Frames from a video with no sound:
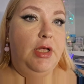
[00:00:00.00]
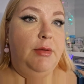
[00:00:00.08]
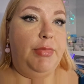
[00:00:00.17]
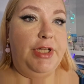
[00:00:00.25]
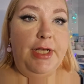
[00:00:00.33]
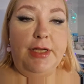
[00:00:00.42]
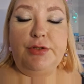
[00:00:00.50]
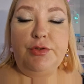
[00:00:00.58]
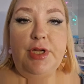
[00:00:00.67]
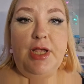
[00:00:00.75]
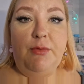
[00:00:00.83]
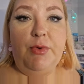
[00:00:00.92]
But yeah,
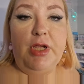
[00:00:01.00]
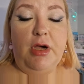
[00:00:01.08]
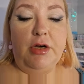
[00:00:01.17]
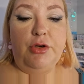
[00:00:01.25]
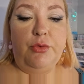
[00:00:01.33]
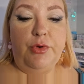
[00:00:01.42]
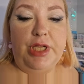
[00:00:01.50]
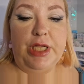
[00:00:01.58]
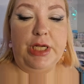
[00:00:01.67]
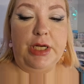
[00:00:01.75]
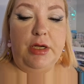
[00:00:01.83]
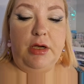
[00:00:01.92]
today we are
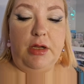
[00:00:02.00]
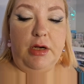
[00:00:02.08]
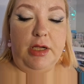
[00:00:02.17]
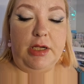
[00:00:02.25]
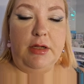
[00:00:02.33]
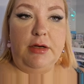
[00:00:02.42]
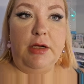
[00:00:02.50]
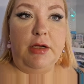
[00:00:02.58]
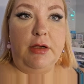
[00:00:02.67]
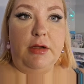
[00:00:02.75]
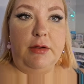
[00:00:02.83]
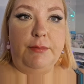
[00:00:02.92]
doing like
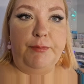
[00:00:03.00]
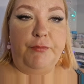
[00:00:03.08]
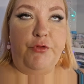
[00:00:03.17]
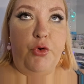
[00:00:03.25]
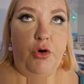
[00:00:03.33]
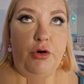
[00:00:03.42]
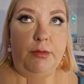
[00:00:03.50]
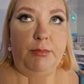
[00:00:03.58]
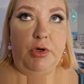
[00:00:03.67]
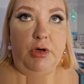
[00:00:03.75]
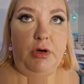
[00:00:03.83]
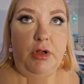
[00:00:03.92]
an
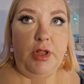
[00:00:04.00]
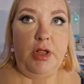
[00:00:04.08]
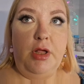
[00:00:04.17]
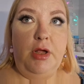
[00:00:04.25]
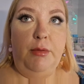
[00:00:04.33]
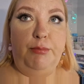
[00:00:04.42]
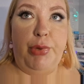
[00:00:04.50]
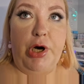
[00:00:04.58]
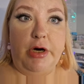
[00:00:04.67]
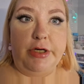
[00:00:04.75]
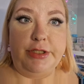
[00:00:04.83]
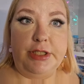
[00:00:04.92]
formal
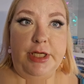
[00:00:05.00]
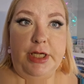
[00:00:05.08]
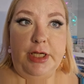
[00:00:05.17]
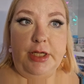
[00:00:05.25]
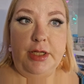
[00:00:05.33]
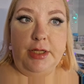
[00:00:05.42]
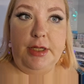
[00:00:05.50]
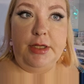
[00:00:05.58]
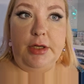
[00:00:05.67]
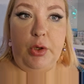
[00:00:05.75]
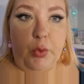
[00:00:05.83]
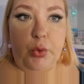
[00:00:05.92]
party
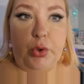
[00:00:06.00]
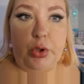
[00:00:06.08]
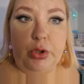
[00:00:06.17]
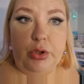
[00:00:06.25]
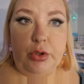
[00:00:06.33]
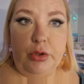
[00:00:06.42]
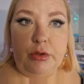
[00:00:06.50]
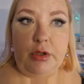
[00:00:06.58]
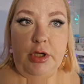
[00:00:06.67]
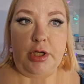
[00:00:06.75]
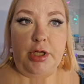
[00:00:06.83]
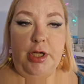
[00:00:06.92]
look.
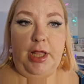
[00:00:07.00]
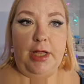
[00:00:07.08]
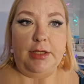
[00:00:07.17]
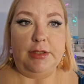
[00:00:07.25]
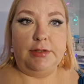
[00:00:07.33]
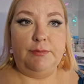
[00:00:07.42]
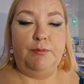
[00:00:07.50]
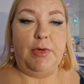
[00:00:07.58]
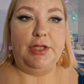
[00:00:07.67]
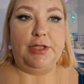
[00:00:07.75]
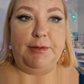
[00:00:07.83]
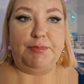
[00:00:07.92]
And
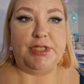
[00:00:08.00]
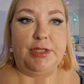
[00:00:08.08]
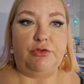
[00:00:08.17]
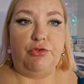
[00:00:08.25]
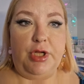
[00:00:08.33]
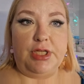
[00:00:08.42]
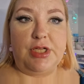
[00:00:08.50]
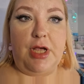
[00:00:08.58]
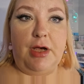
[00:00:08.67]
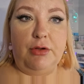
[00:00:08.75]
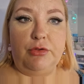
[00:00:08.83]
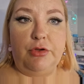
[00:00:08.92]
my tips and tricks
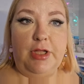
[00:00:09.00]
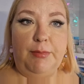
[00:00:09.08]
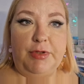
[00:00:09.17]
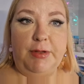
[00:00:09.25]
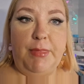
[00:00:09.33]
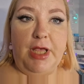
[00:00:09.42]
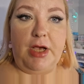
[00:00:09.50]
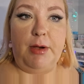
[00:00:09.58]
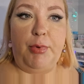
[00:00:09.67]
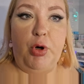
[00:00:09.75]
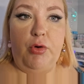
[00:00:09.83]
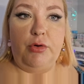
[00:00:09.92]
how to keep the
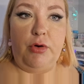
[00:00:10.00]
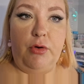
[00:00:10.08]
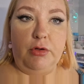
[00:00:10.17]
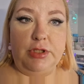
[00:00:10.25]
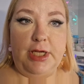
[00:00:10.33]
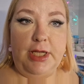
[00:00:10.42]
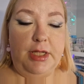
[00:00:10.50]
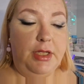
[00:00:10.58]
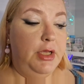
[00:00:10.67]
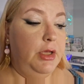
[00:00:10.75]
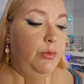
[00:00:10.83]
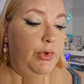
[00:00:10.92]
makeup on all day
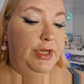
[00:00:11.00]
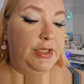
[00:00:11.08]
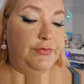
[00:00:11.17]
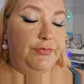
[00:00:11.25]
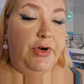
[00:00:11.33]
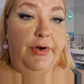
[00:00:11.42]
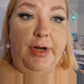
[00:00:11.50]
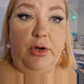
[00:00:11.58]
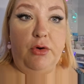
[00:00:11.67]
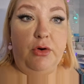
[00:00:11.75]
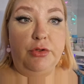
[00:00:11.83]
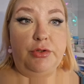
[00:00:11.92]
when it's very
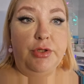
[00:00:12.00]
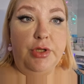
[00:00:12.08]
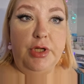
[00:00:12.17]
hot.